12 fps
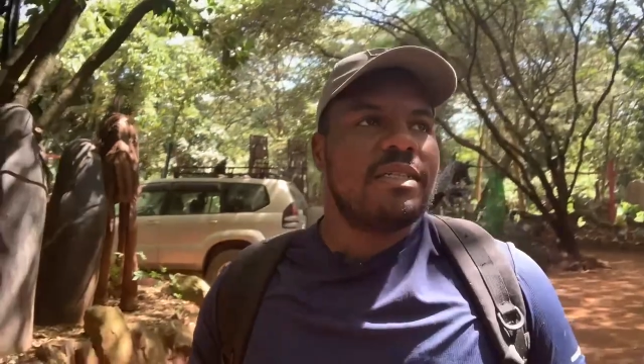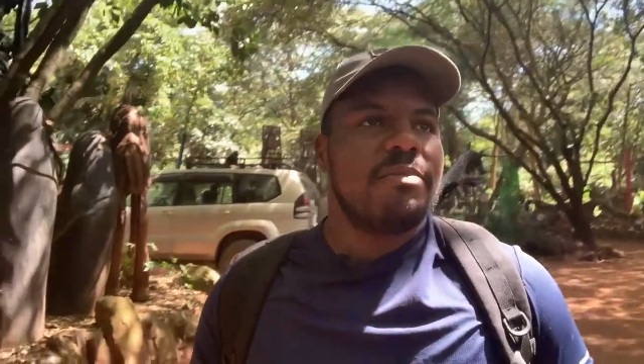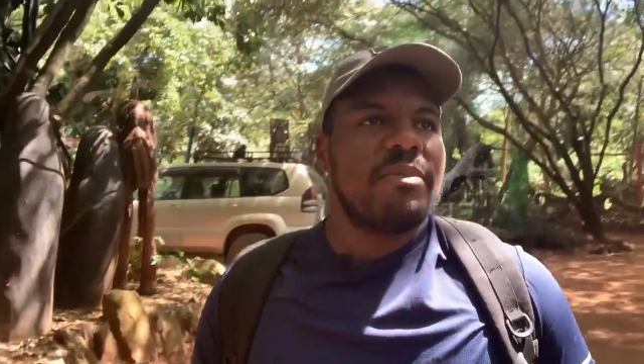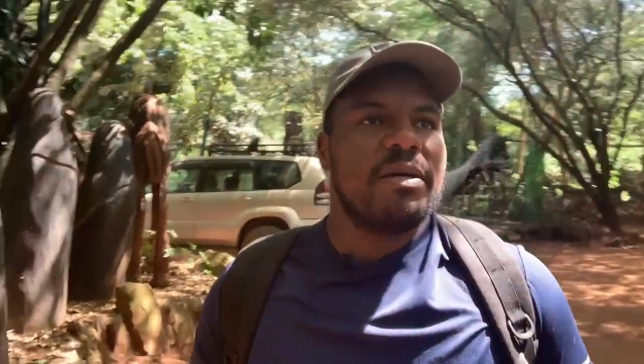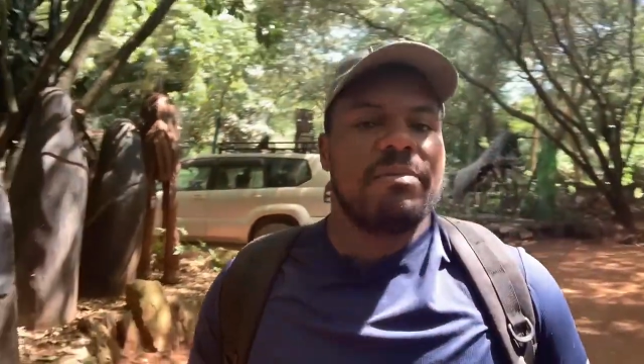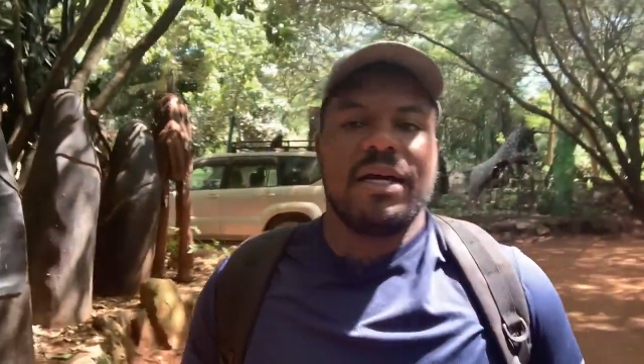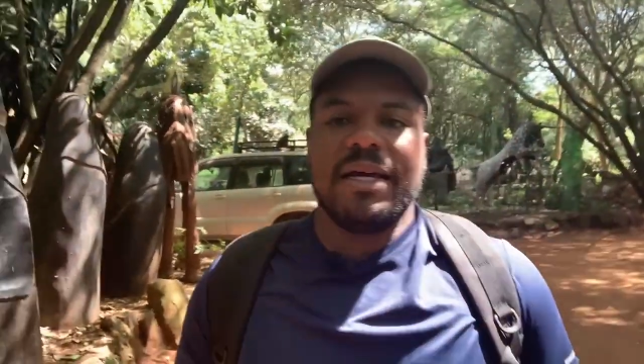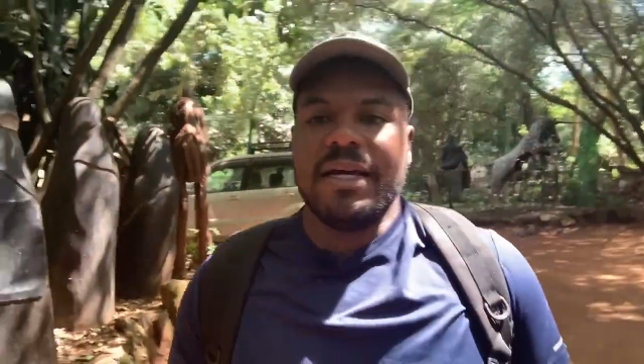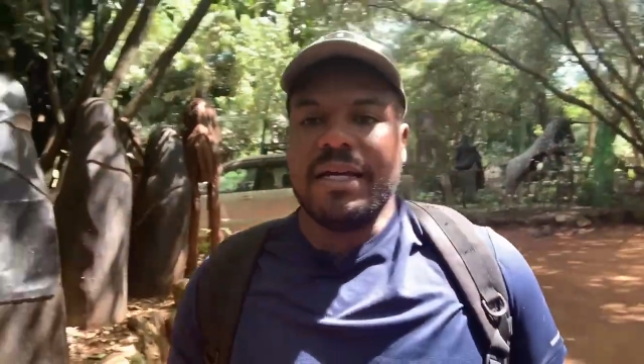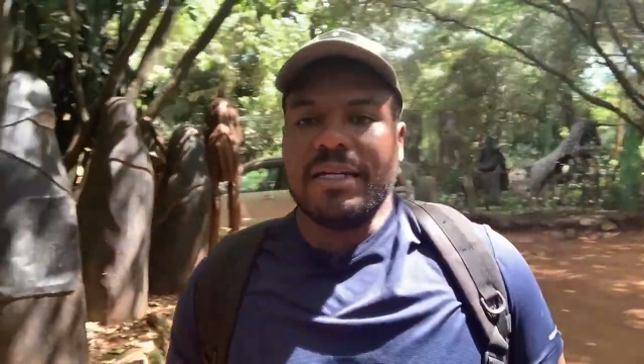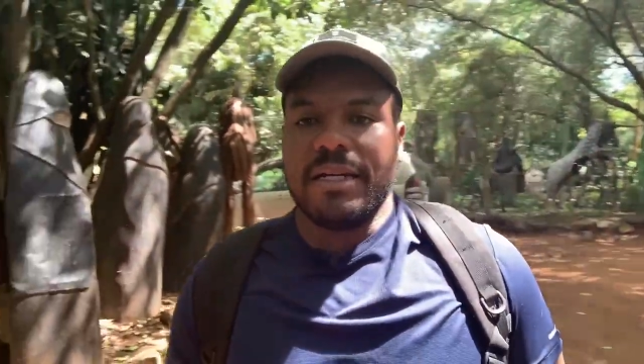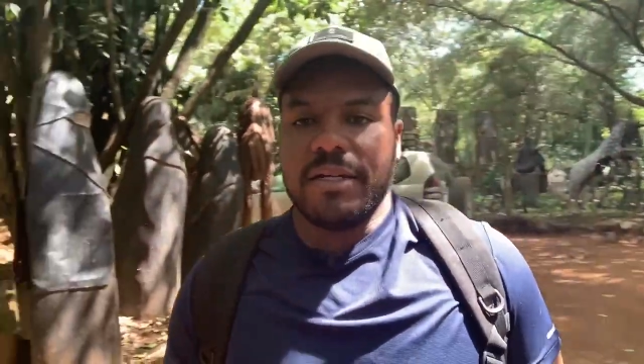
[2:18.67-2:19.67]
they make by
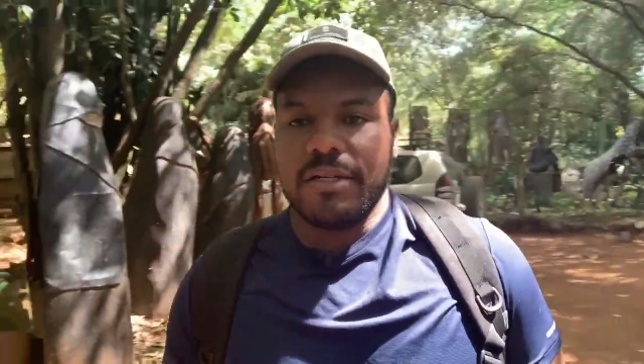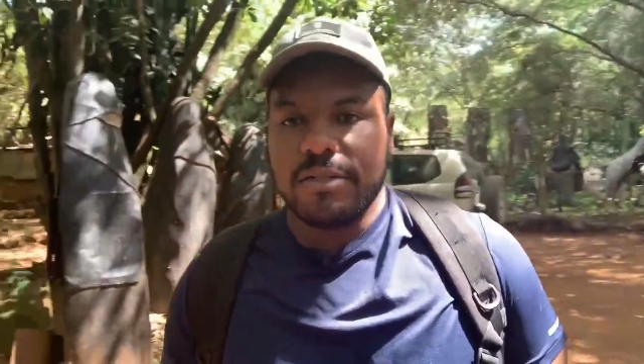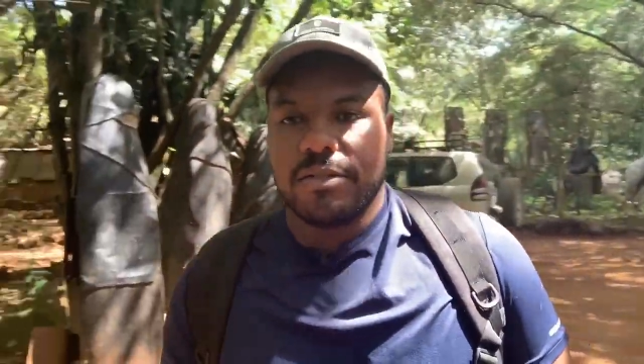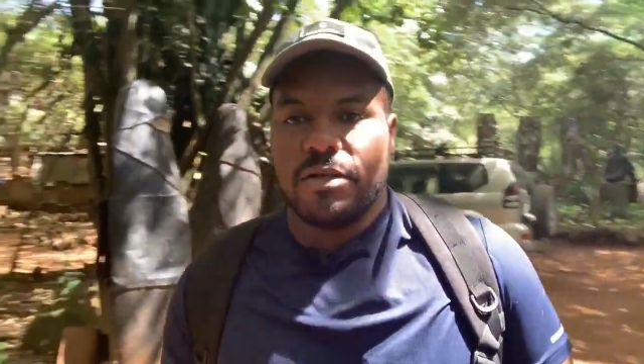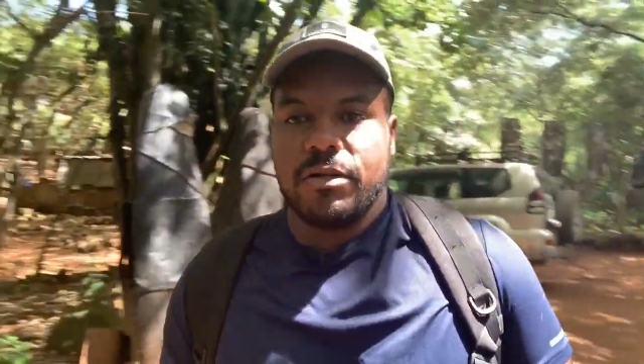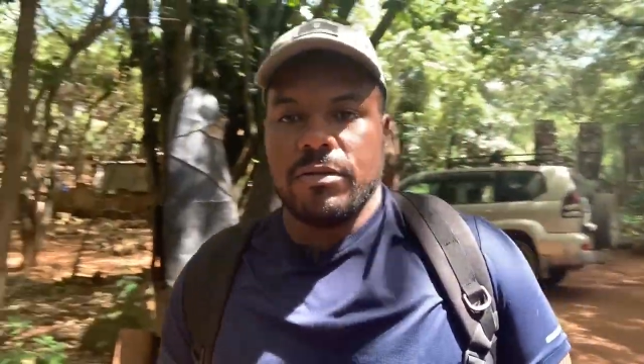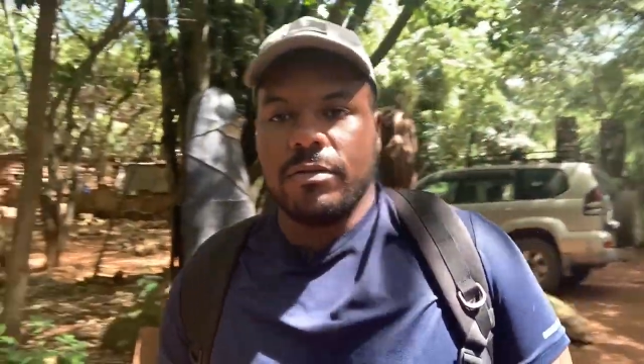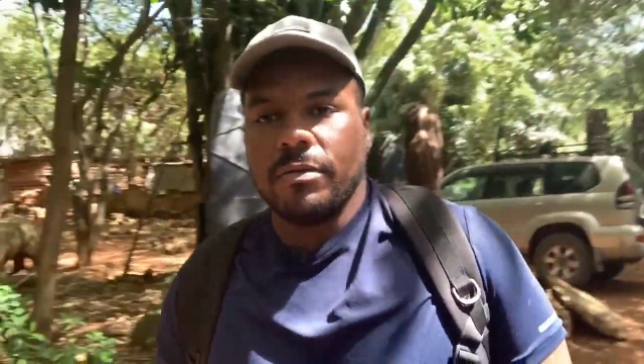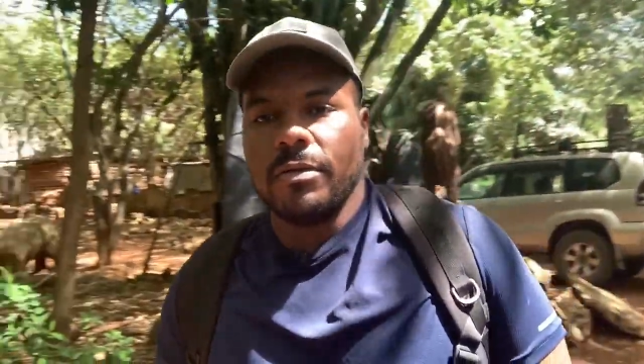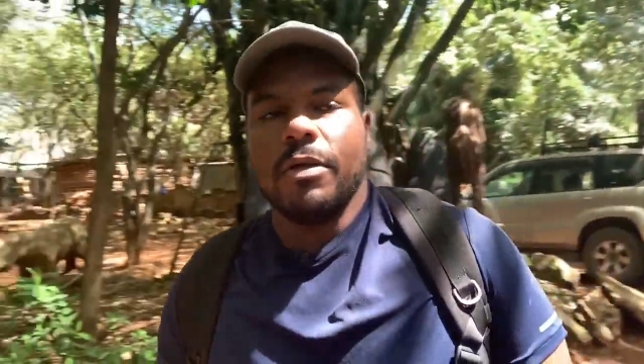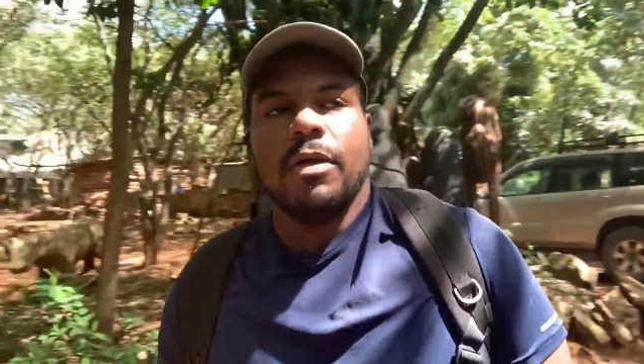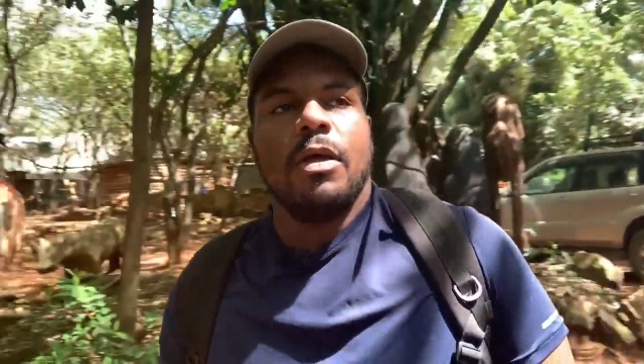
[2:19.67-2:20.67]
hand out here. So
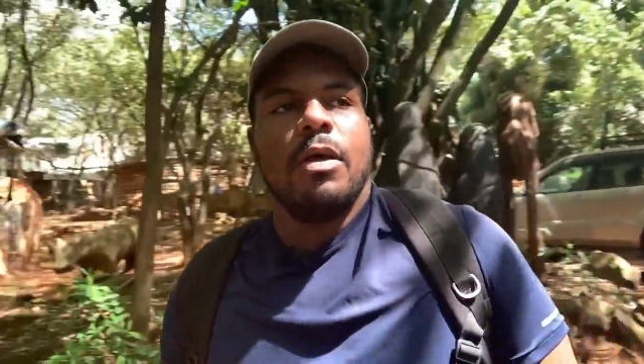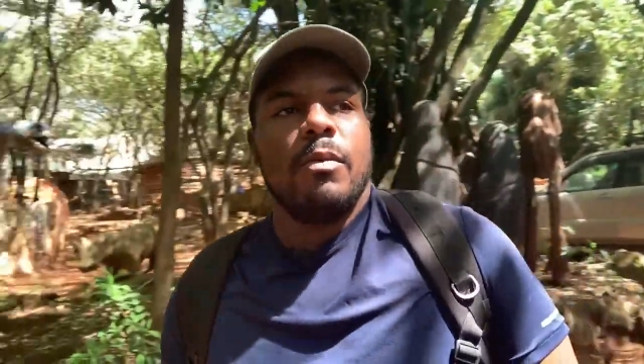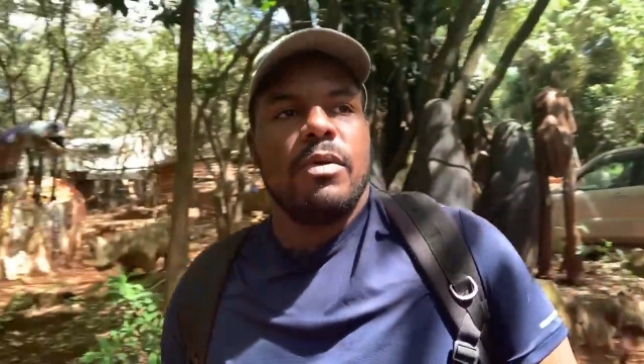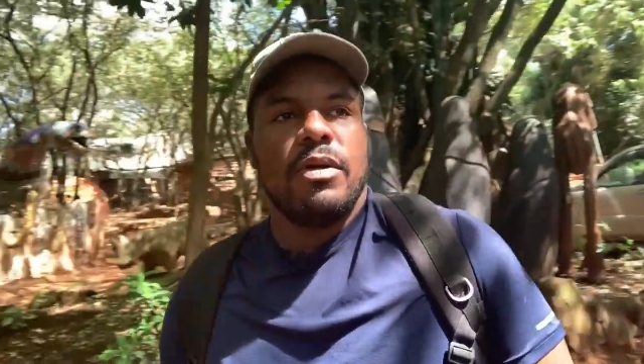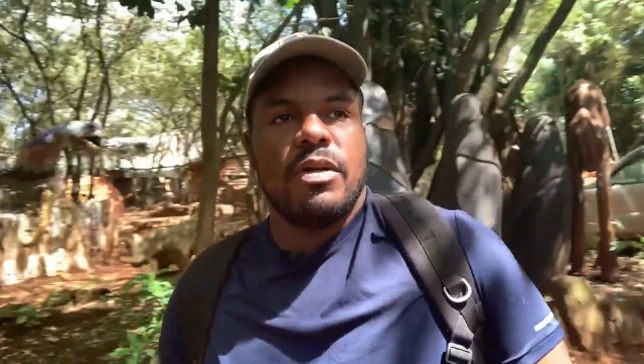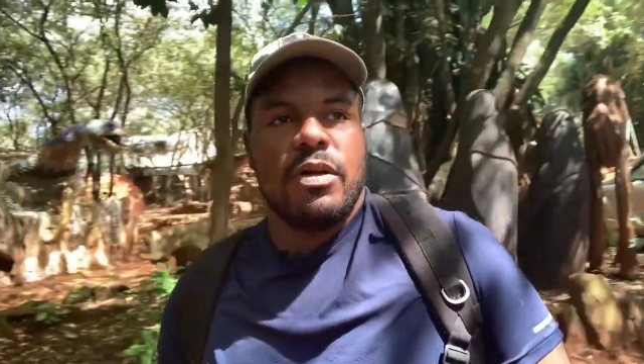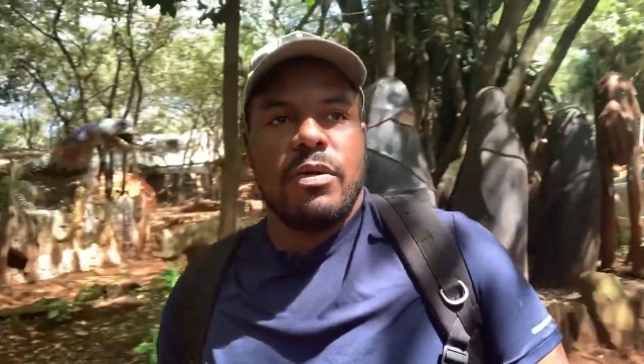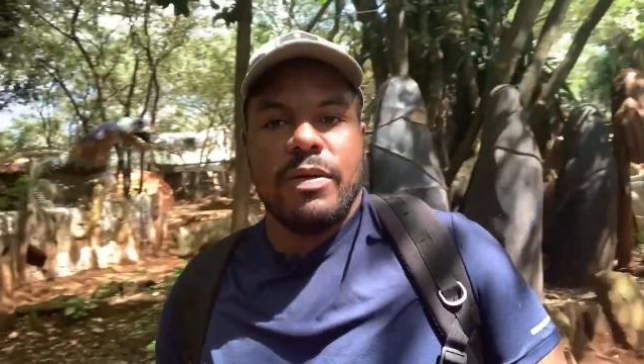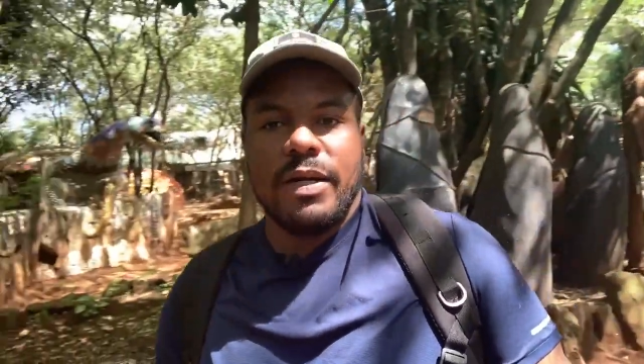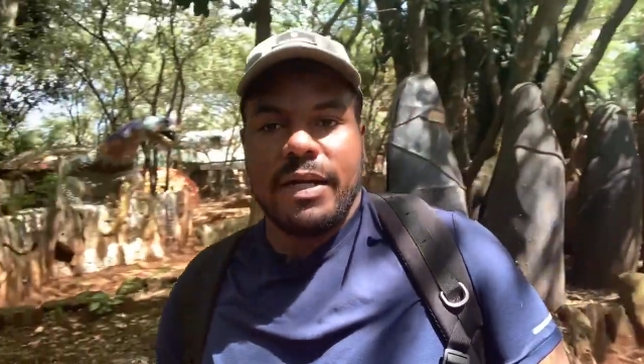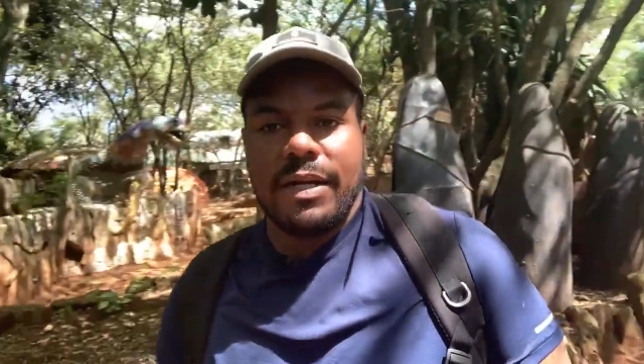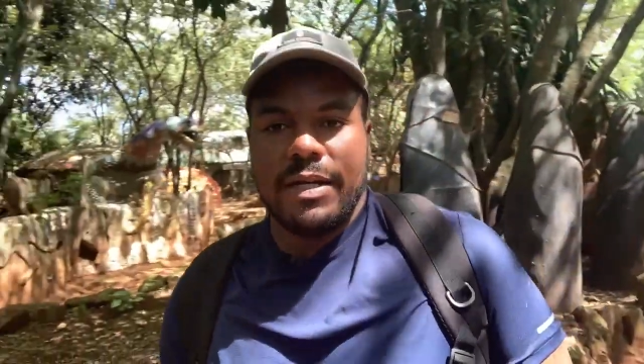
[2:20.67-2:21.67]
we're gonna go
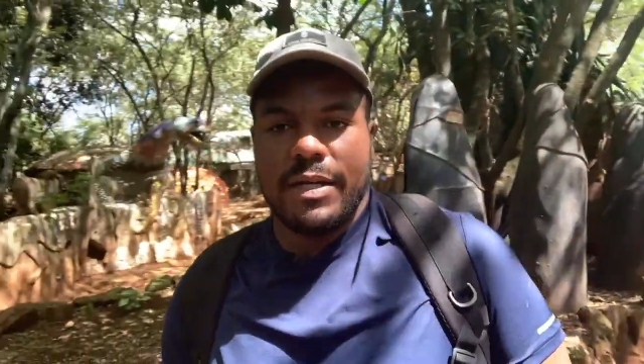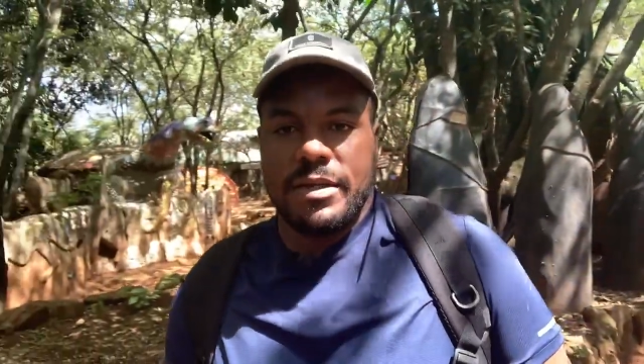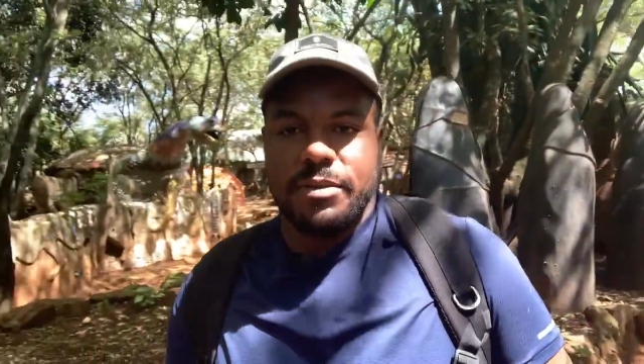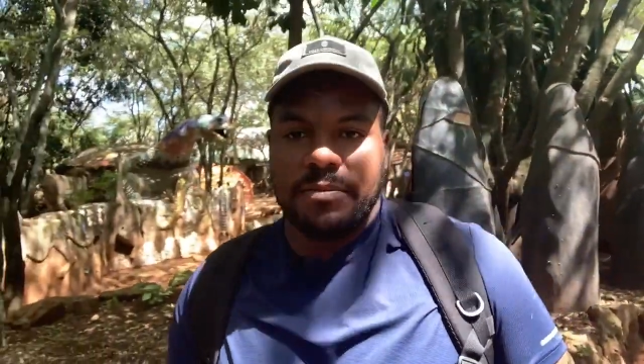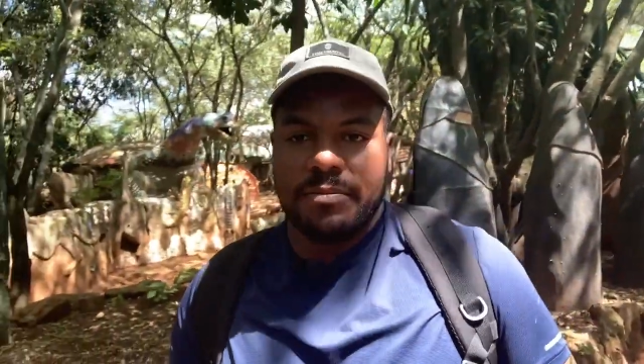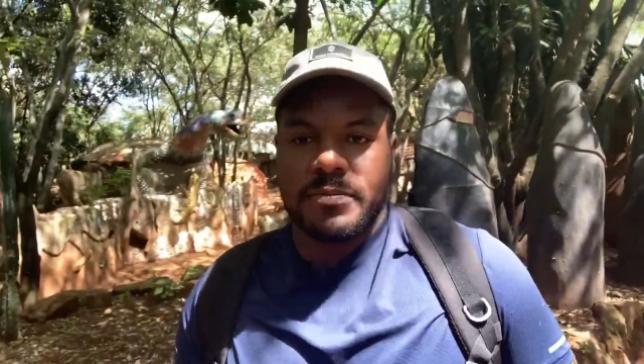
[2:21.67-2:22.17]
ahead and